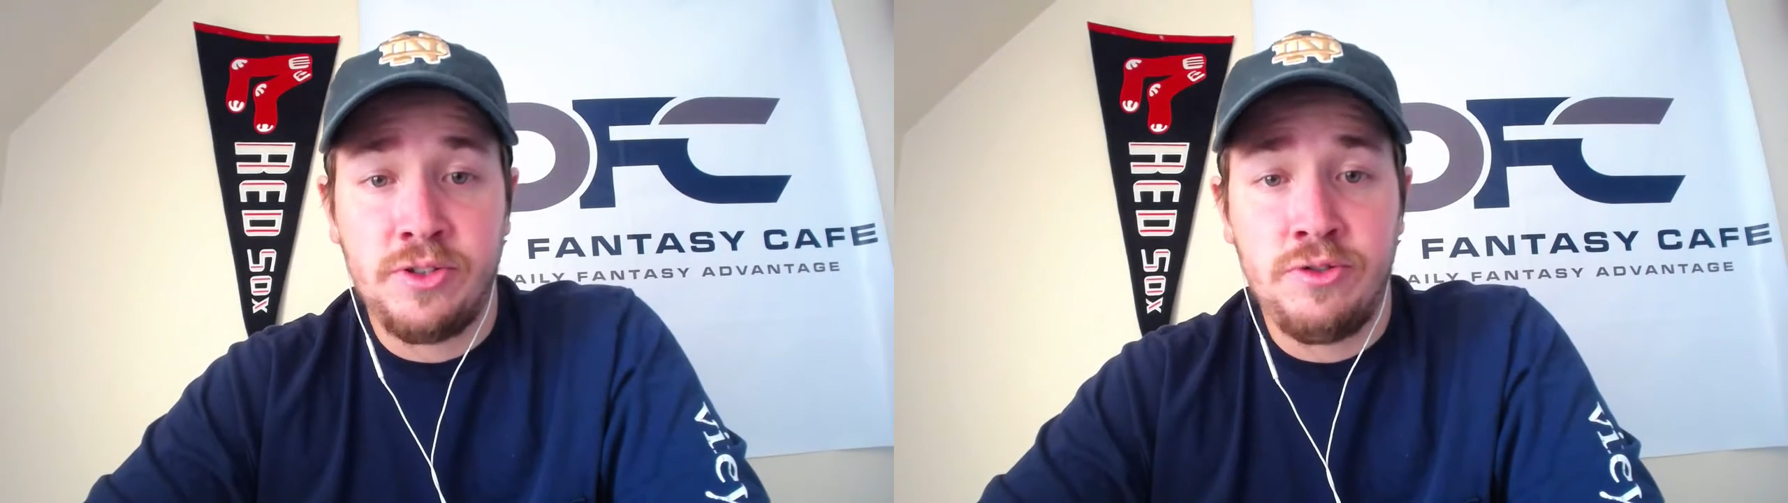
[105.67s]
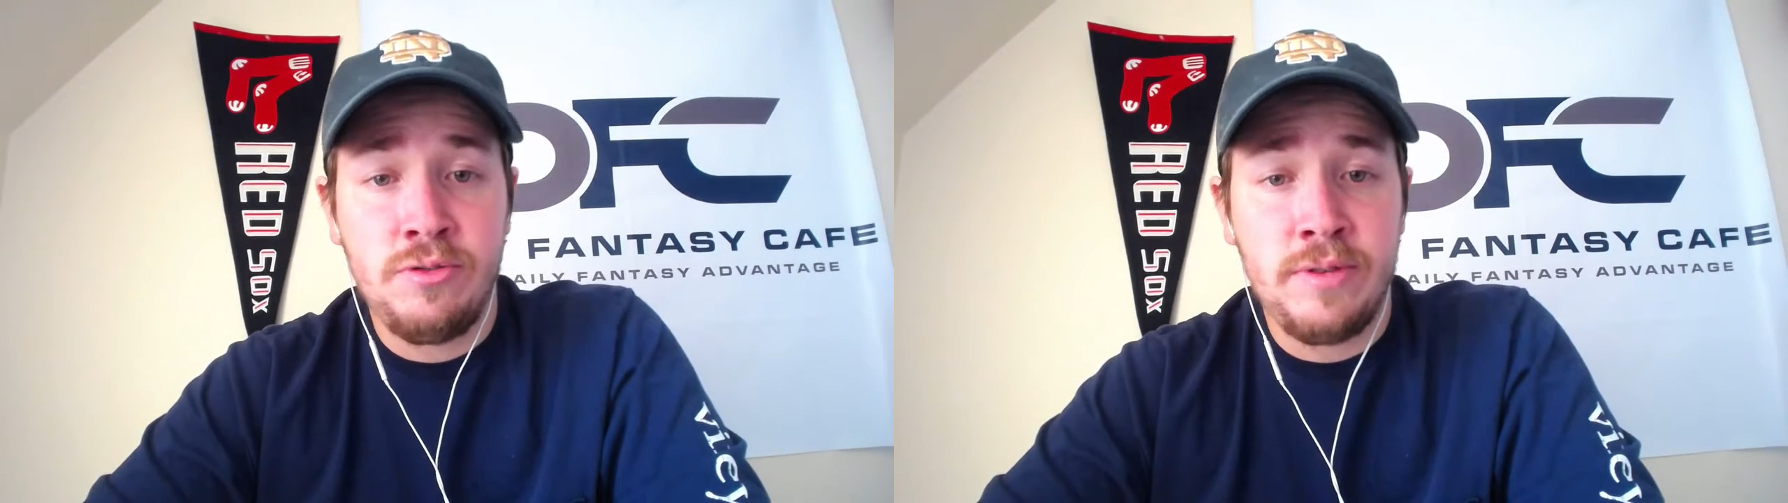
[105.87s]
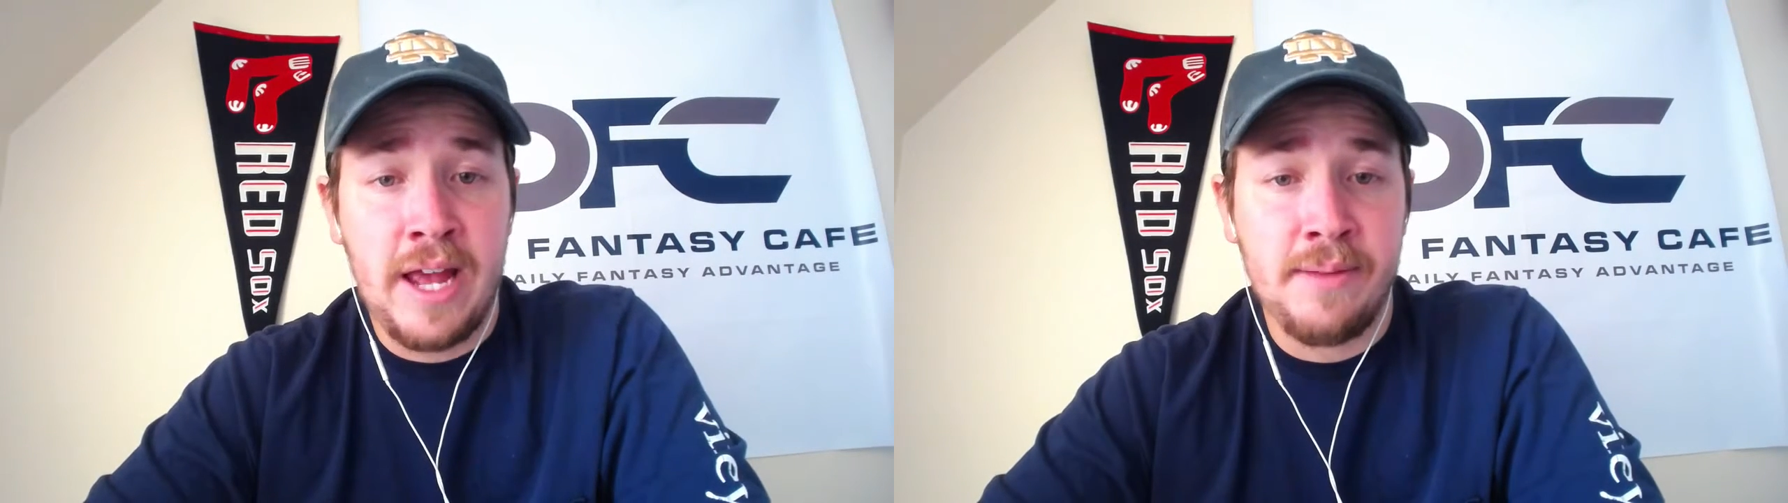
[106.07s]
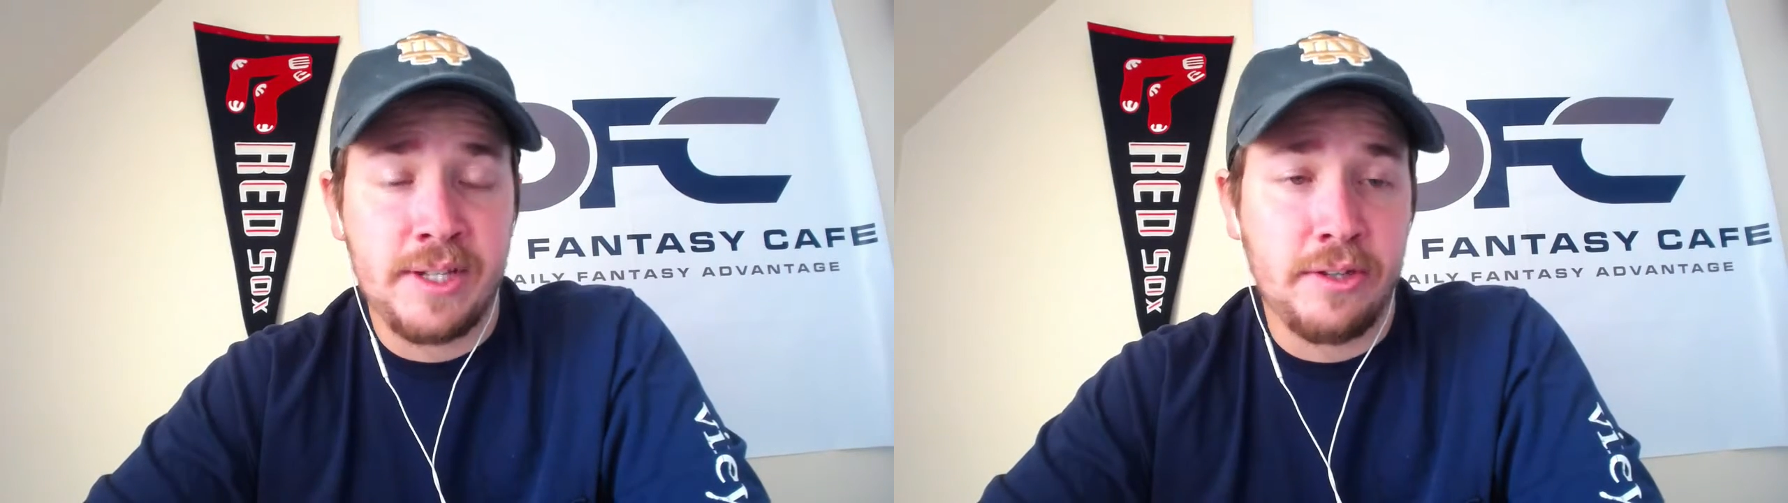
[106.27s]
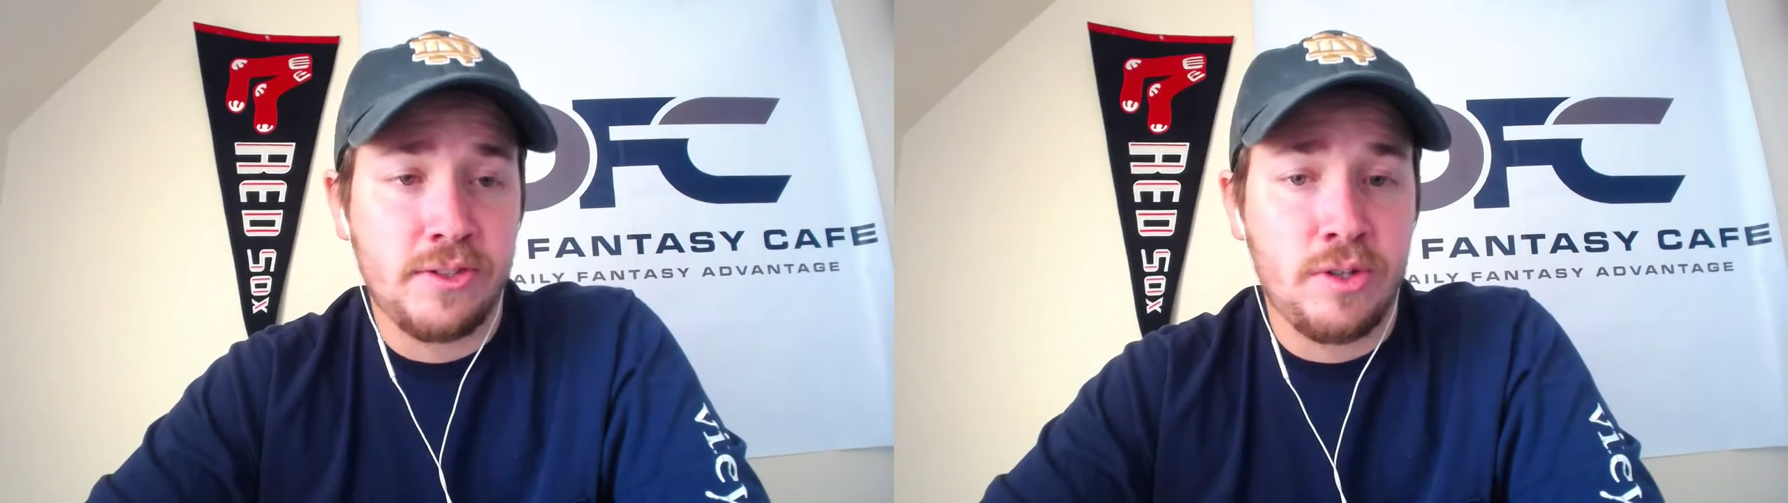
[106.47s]
2 games
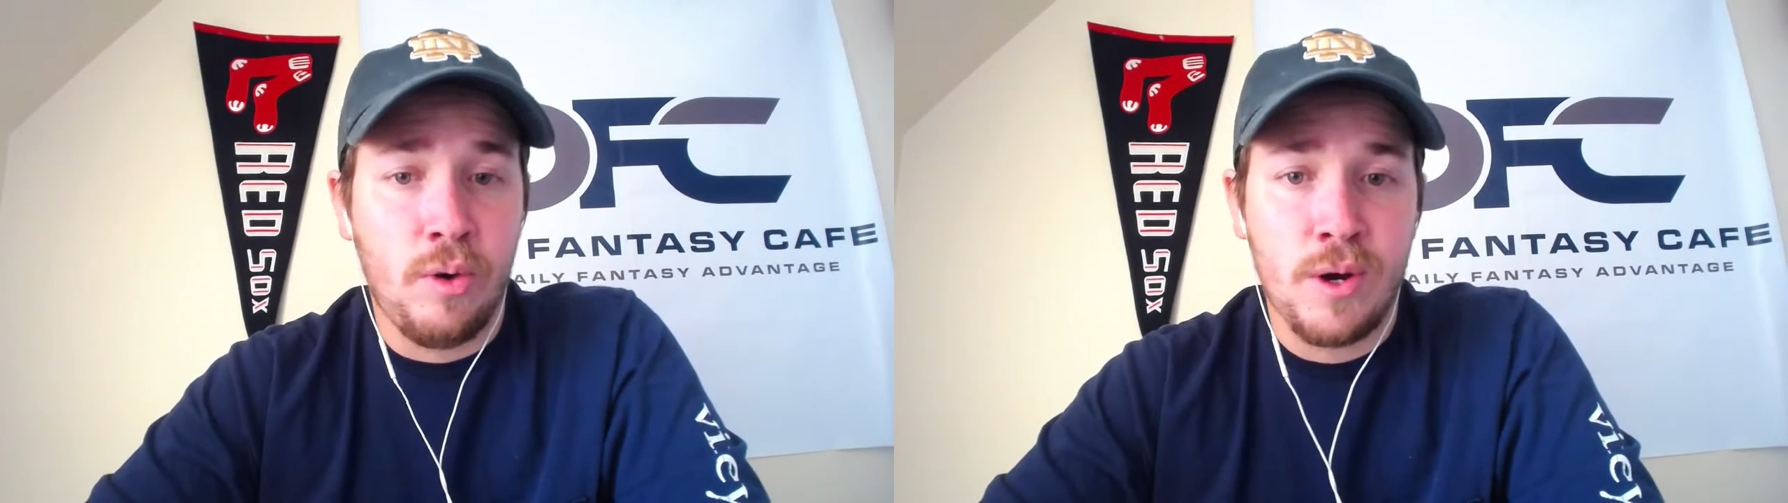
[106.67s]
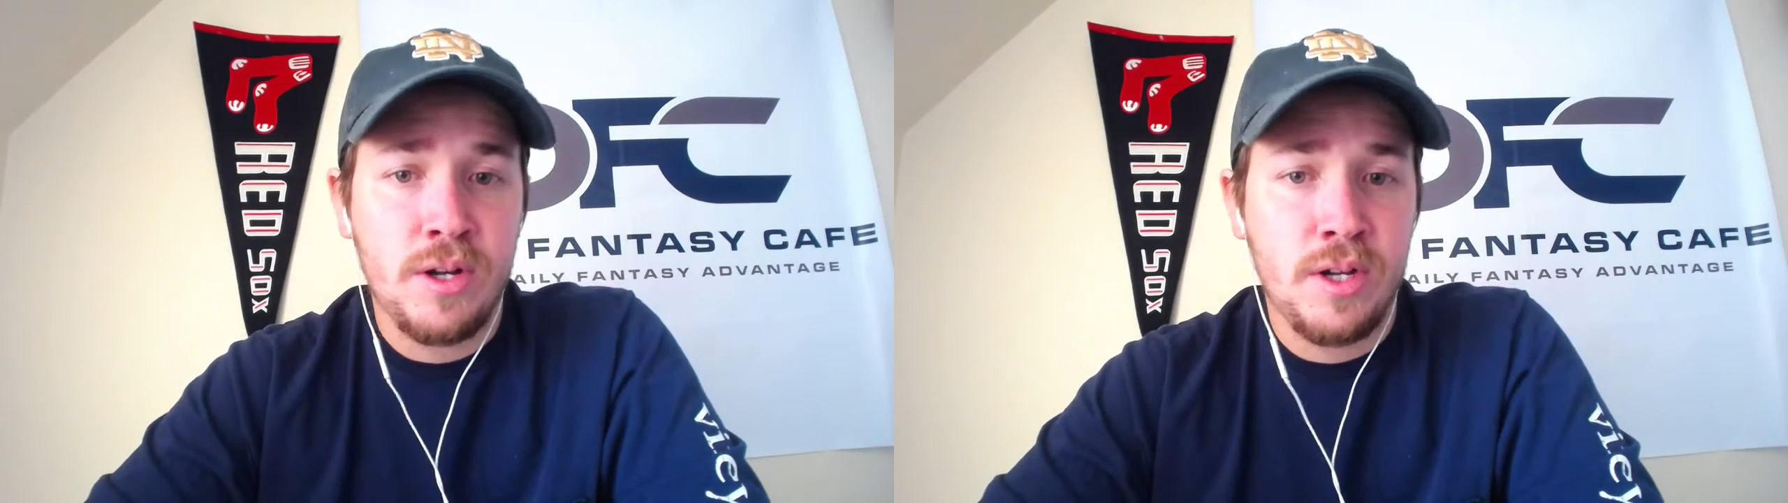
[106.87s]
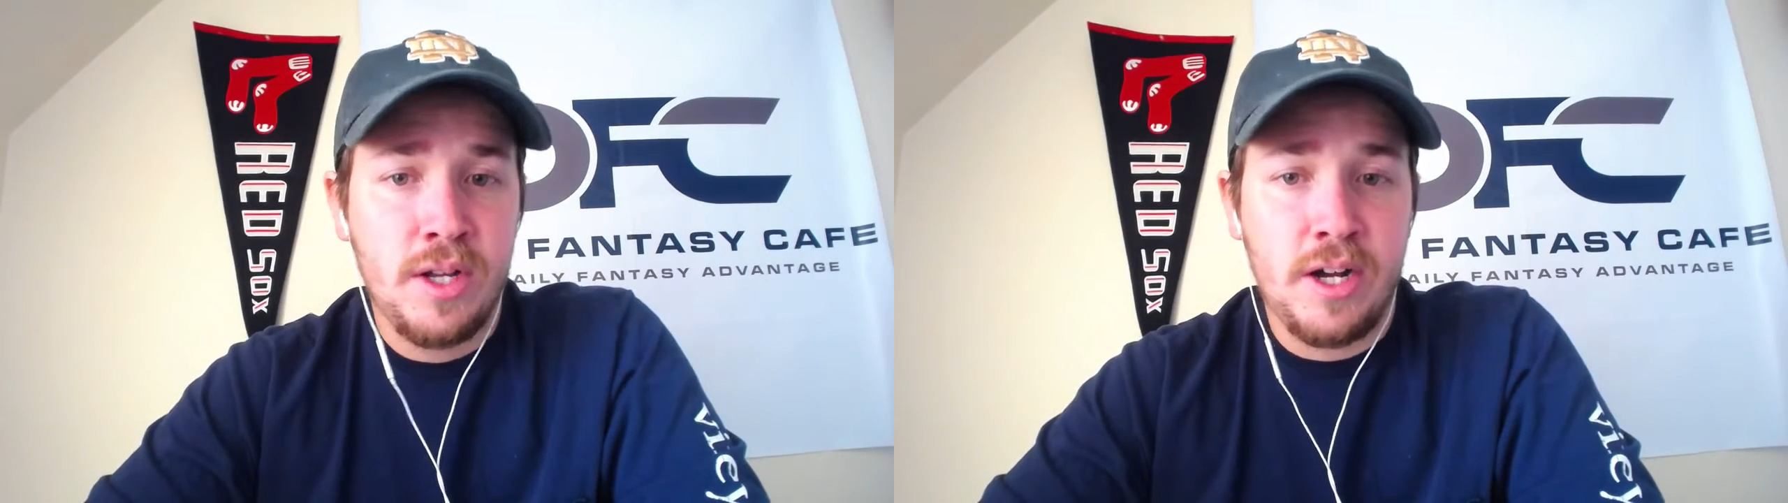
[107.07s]
in a score.